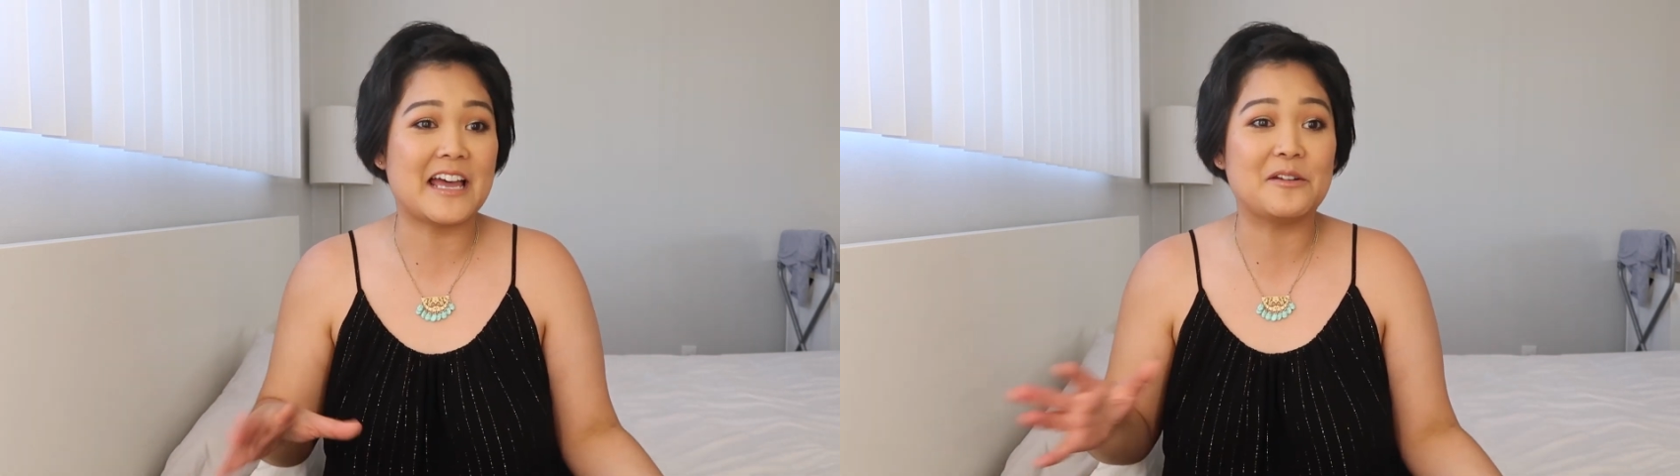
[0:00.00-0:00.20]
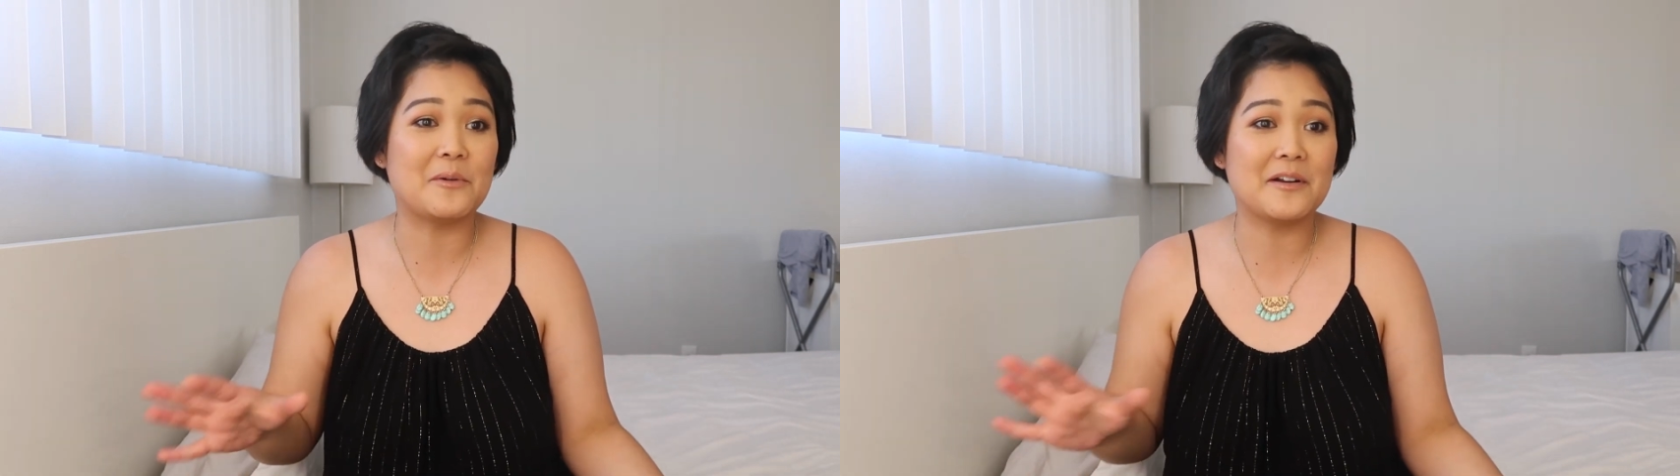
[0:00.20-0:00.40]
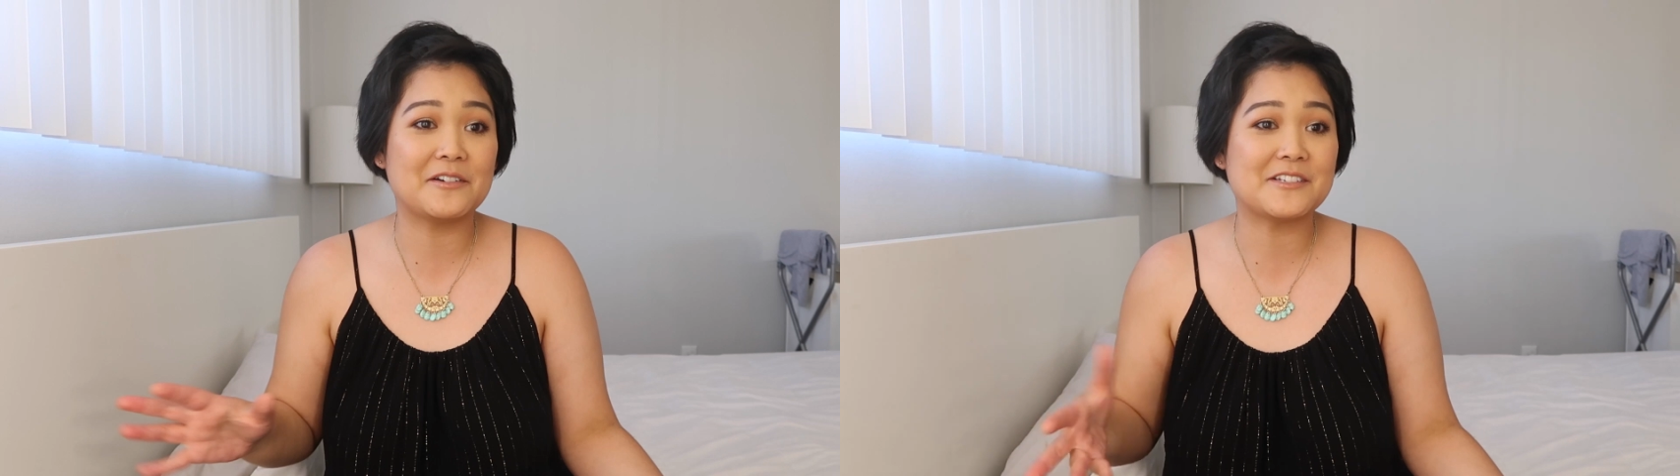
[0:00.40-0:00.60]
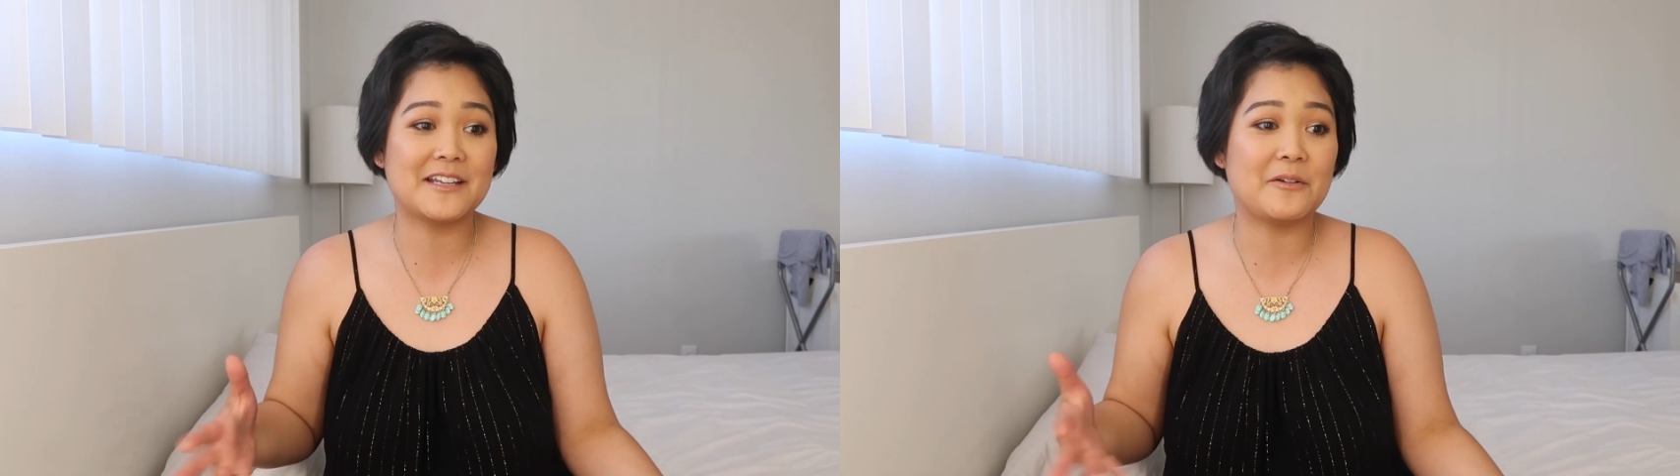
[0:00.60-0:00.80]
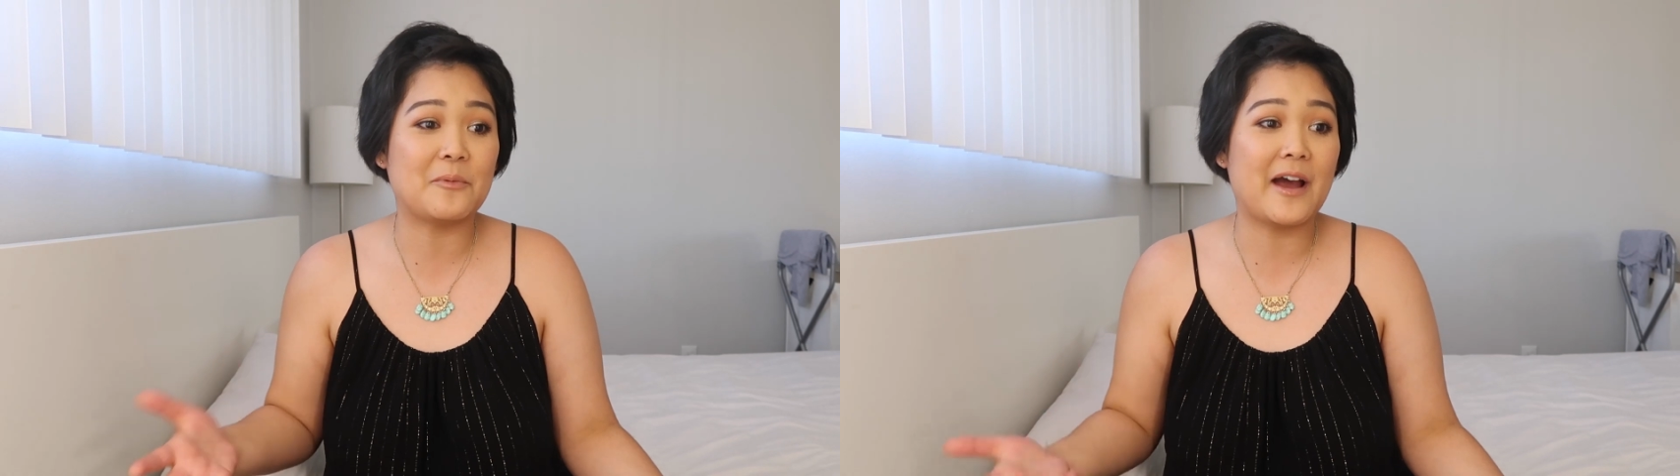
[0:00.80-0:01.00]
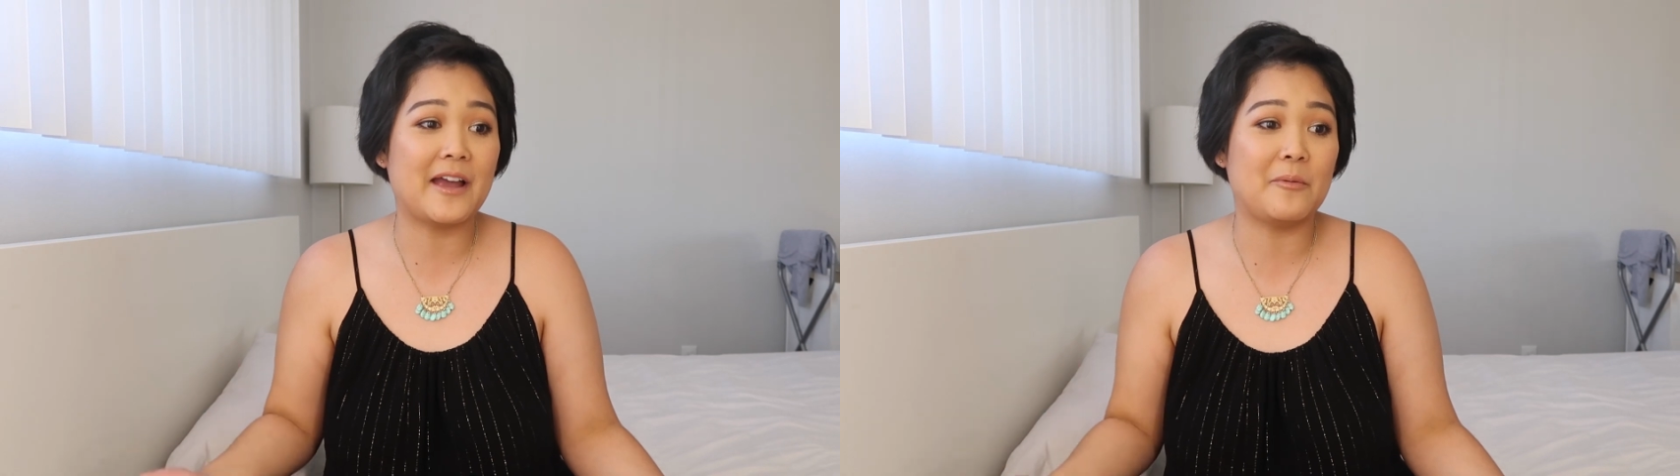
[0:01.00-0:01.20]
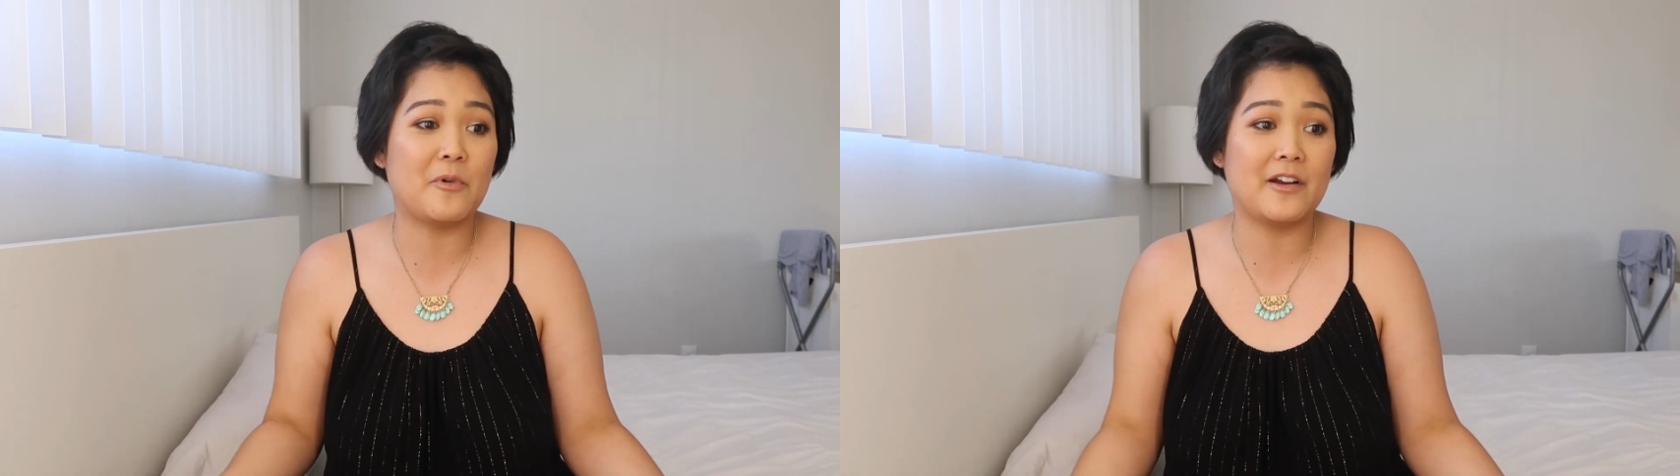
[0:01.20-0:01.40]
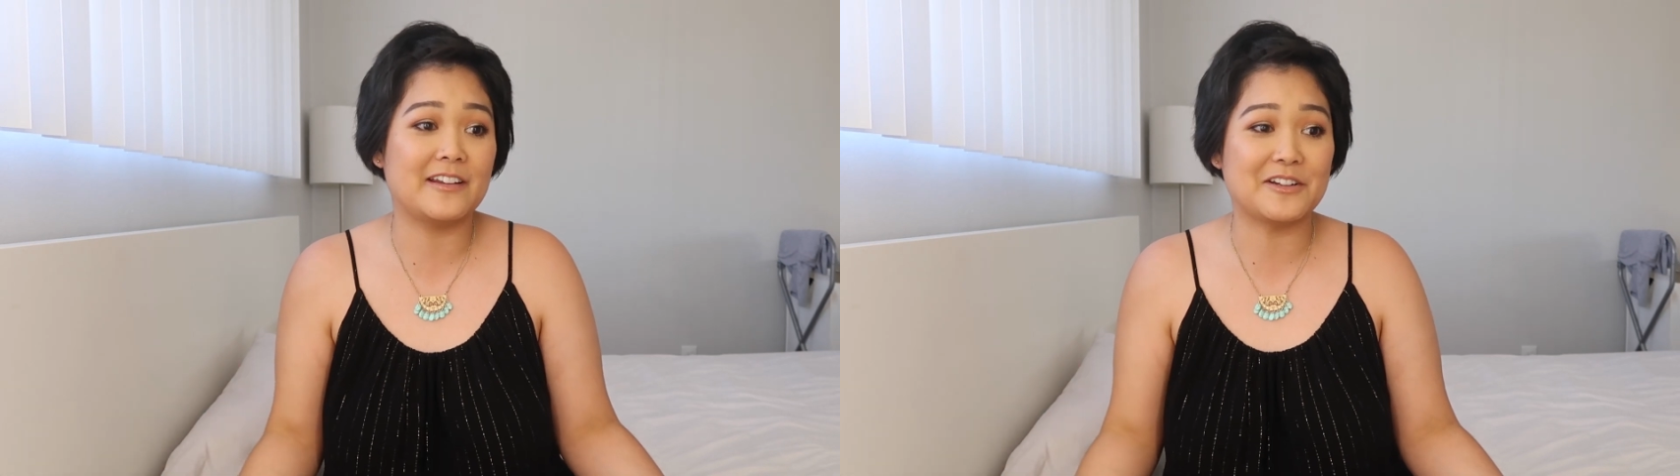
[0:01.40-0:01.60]
I don't understand why
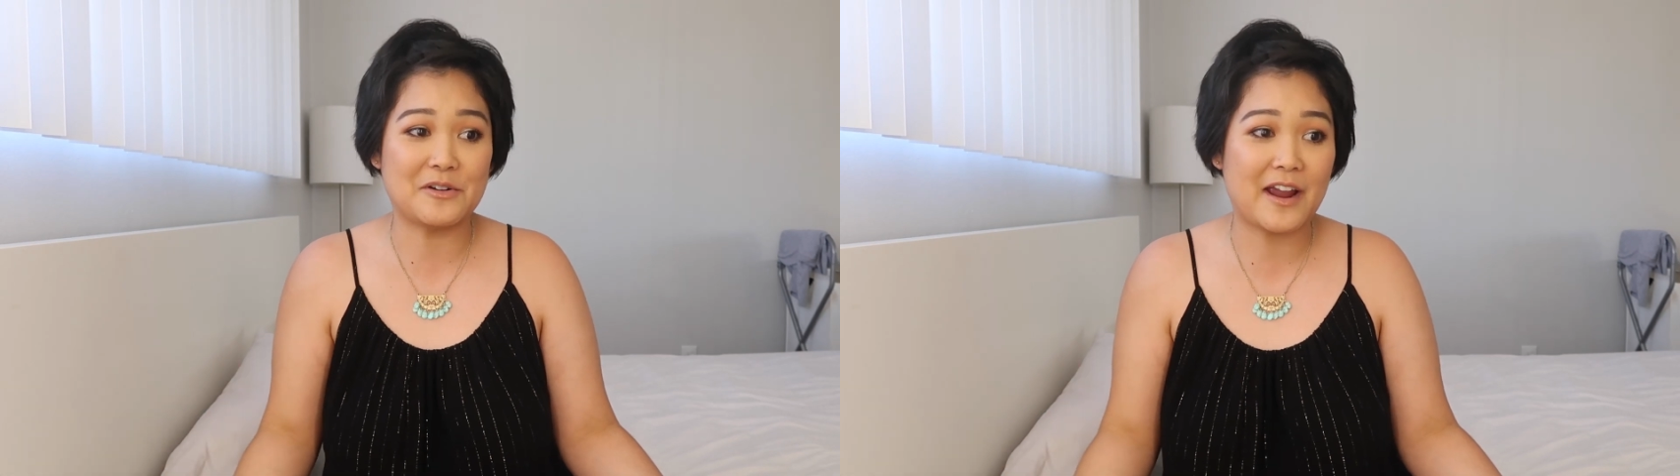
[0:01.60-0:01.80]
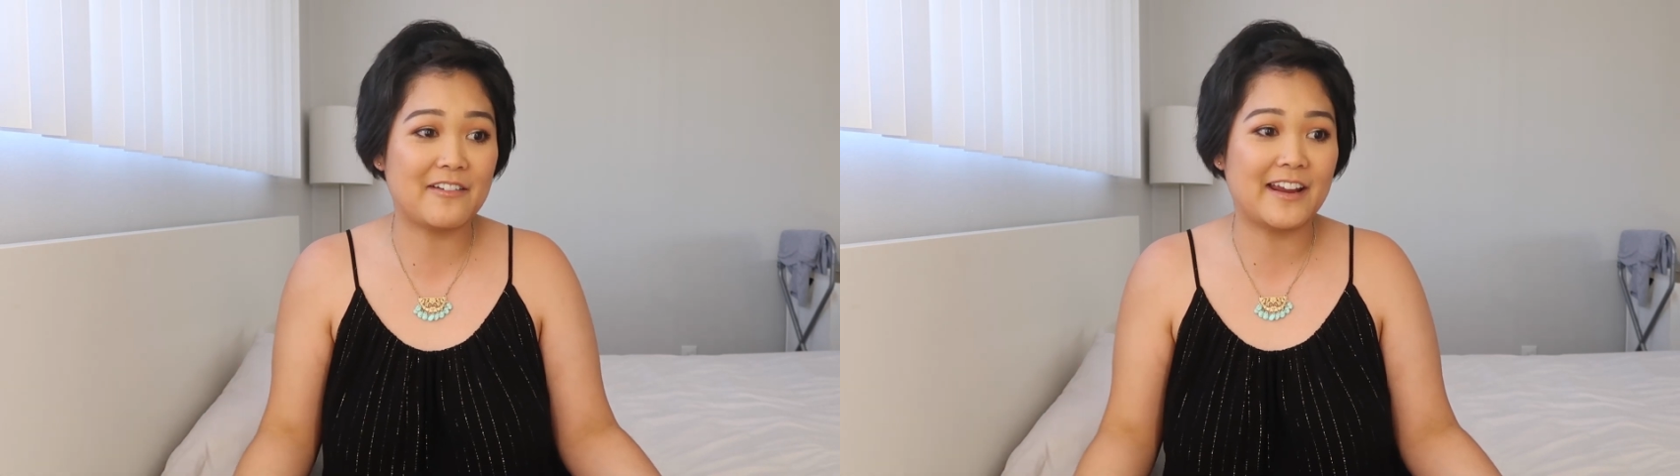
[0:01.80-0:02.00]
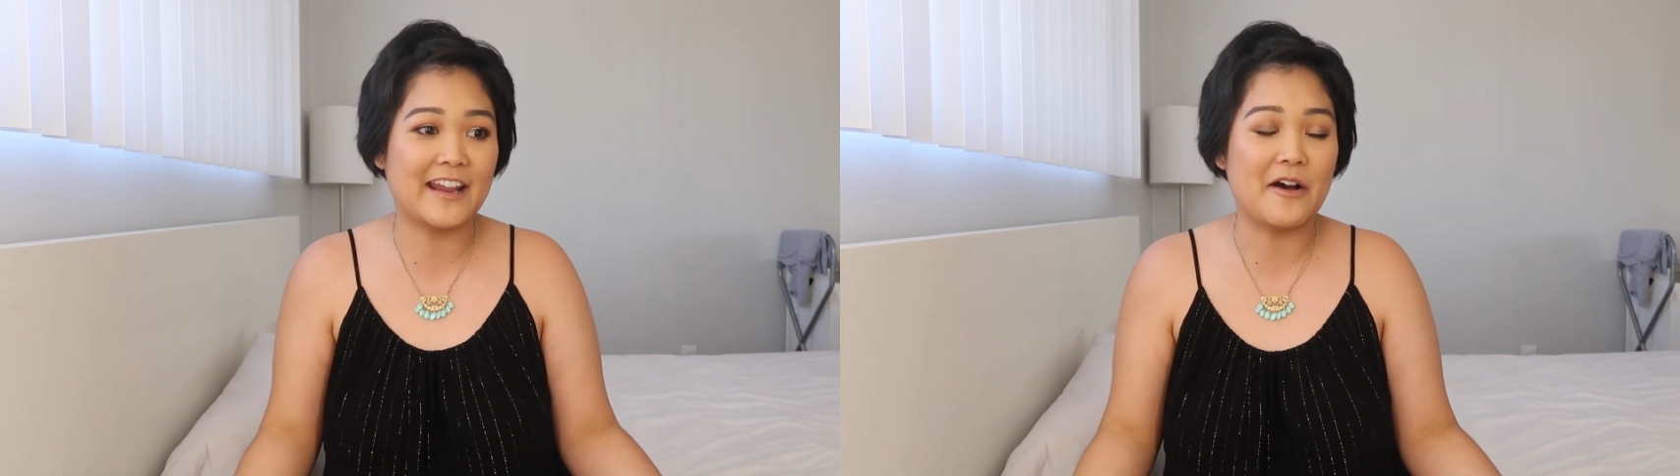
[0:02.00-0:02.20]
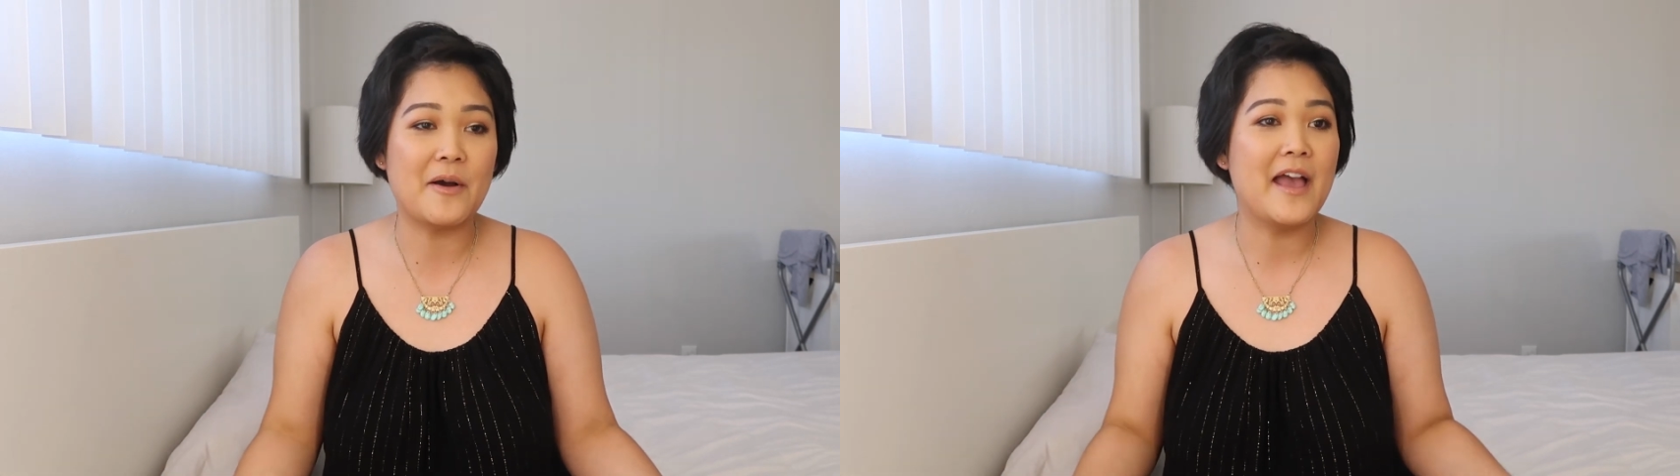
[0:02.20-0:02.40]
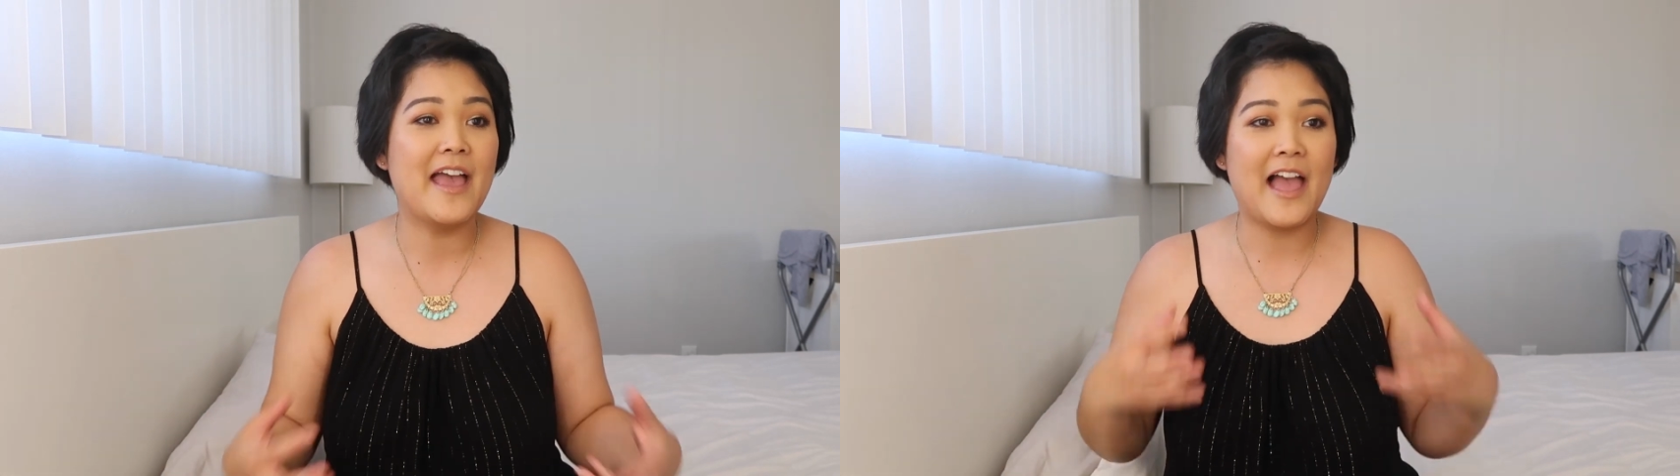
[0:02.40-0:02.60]
I'm wanting to cry right now.